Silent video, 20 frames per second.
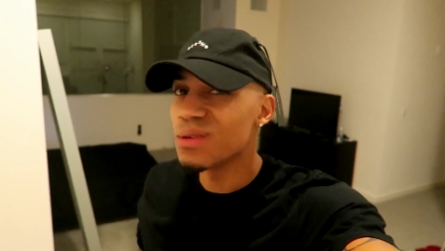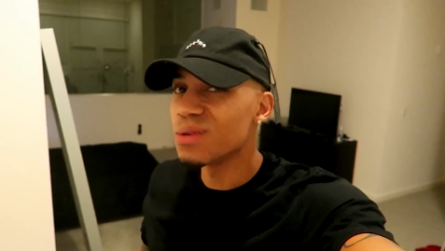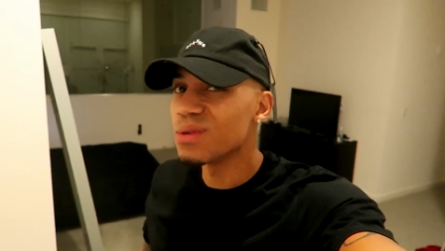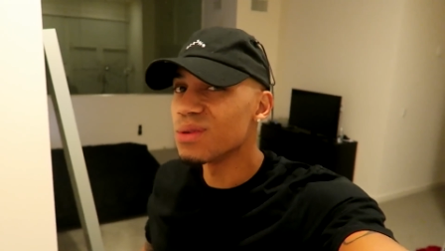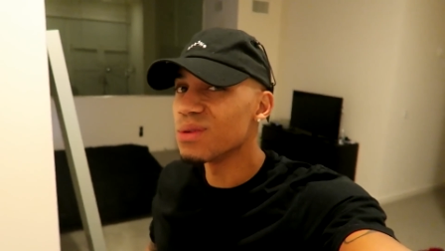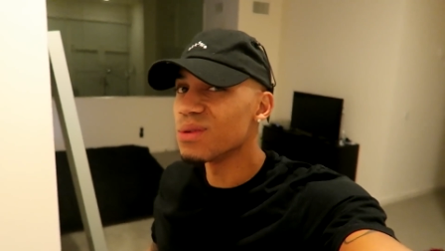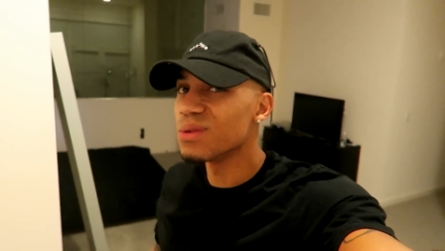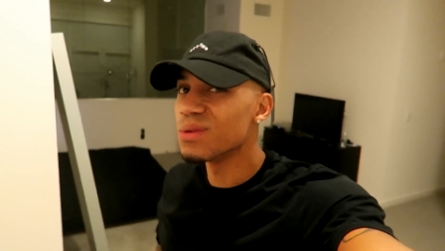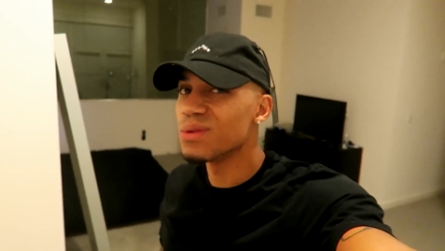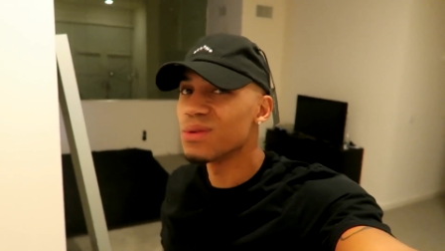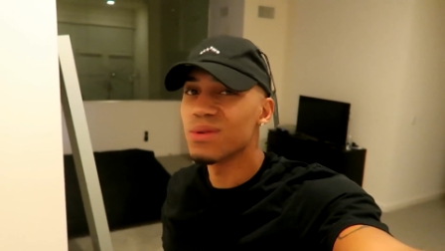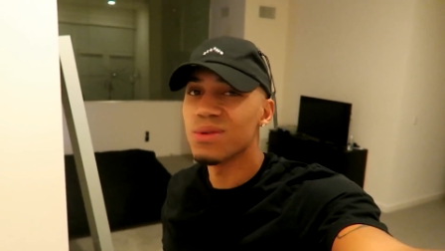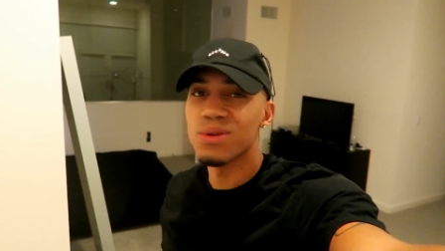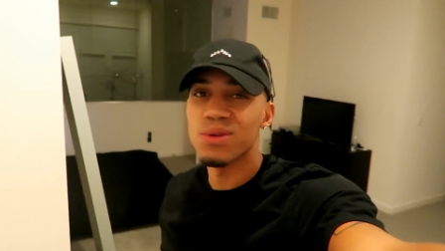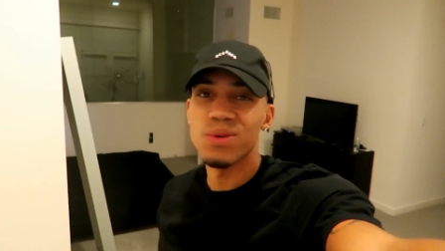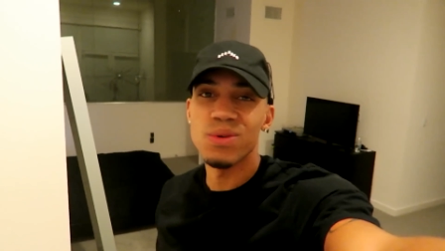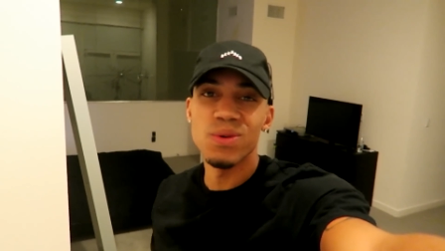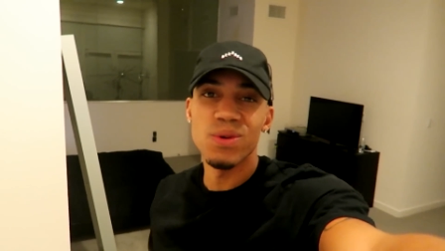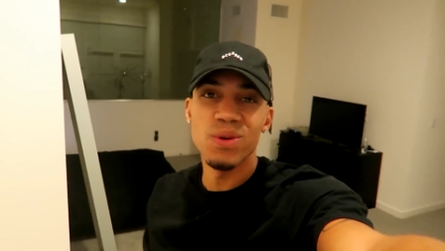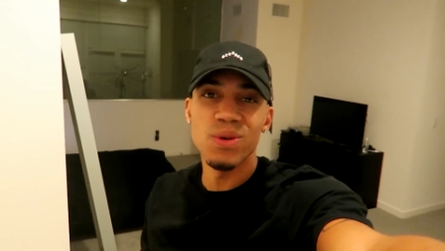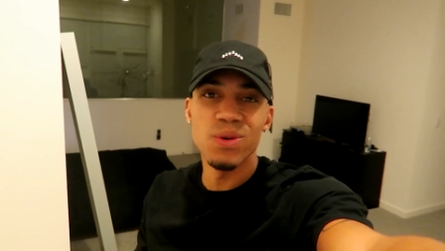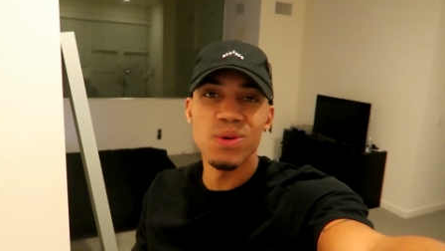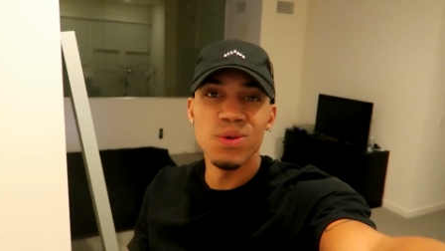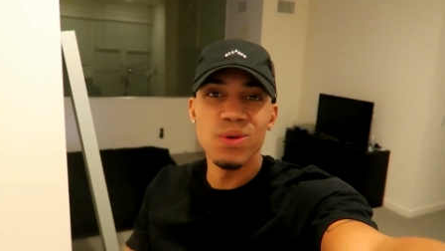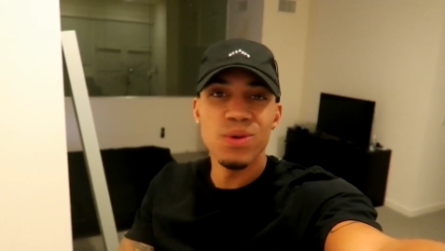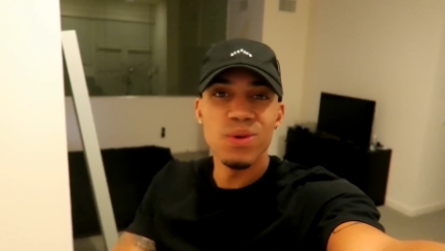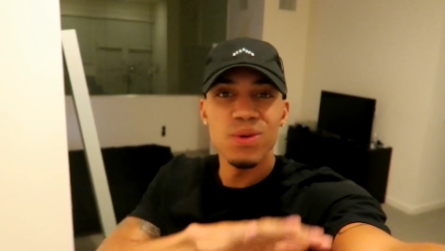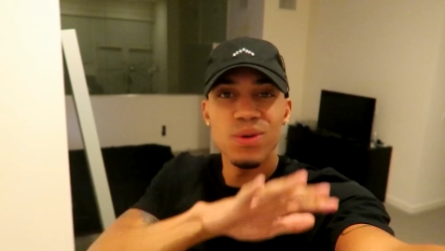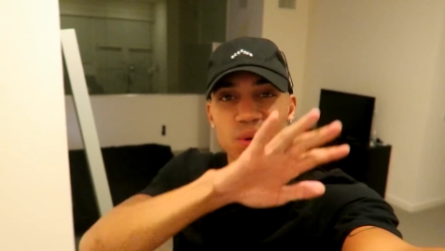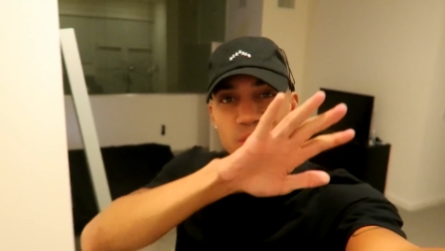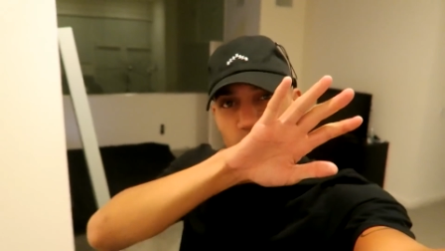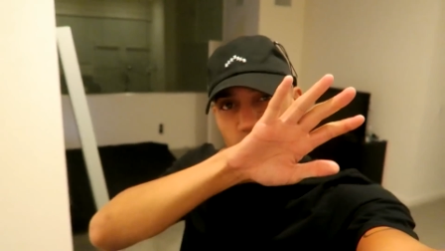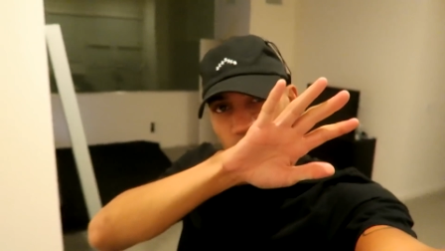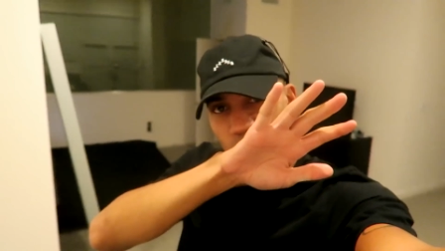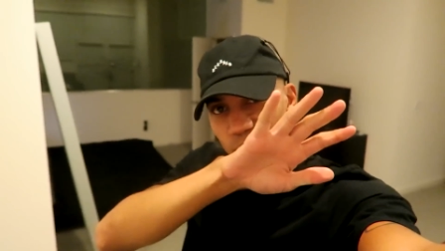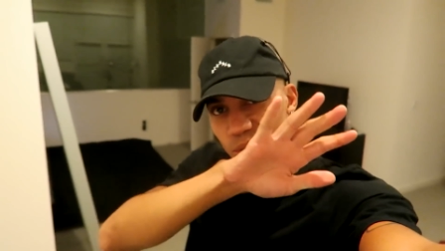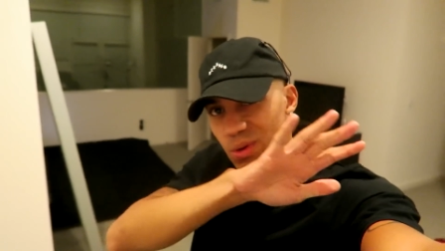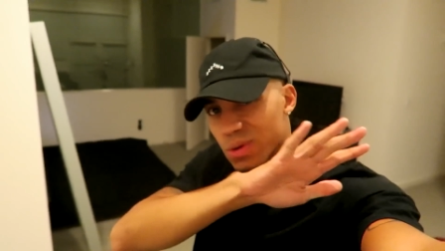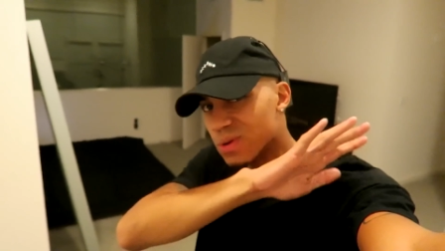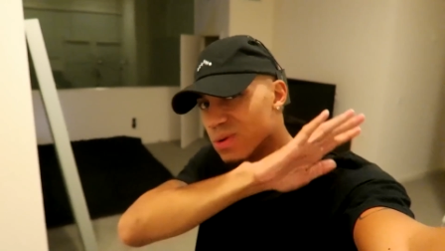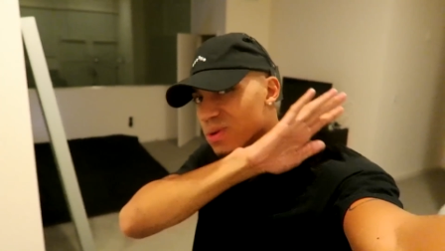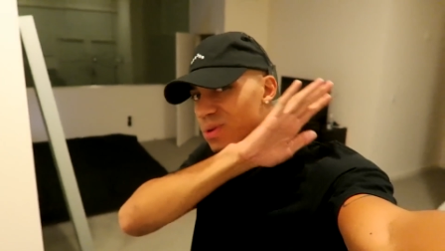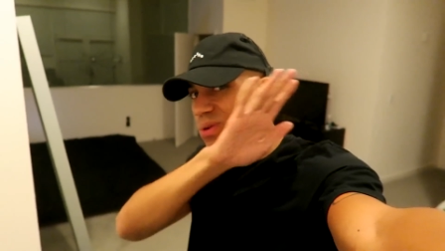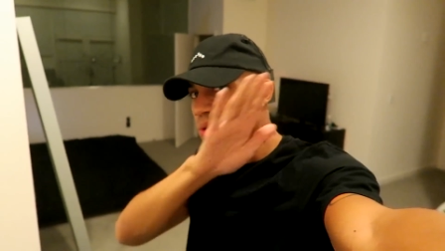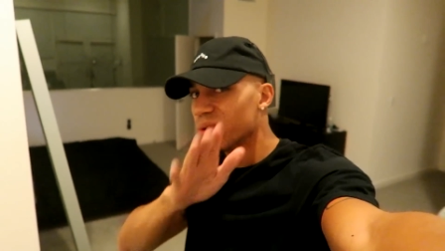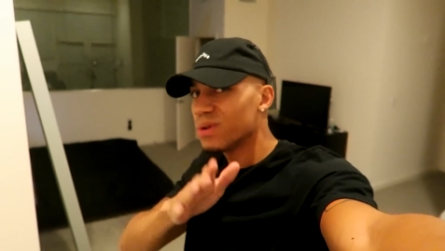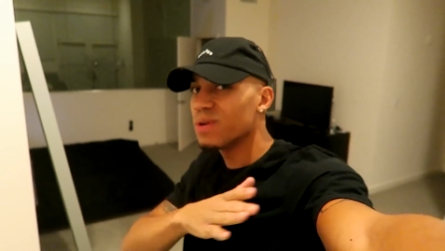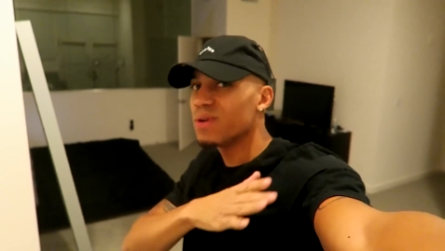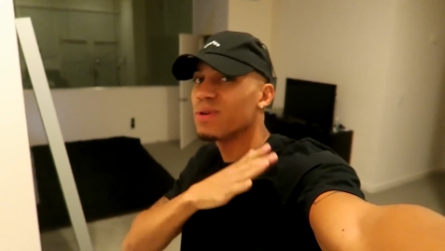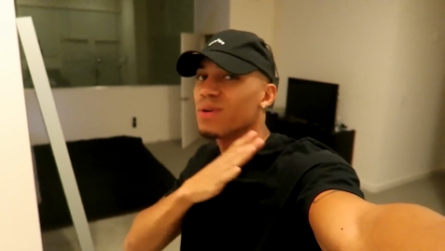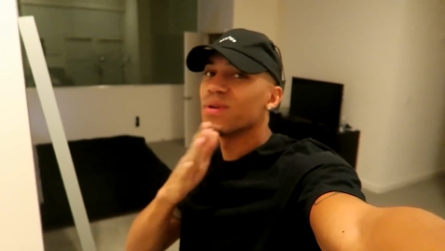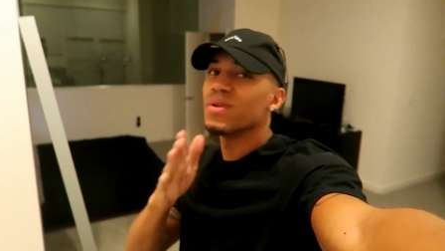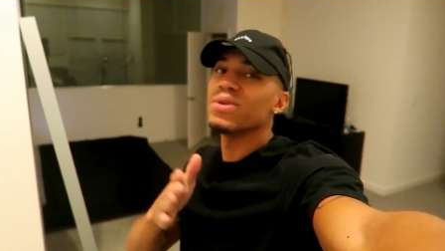Ooh, ooh, ooh.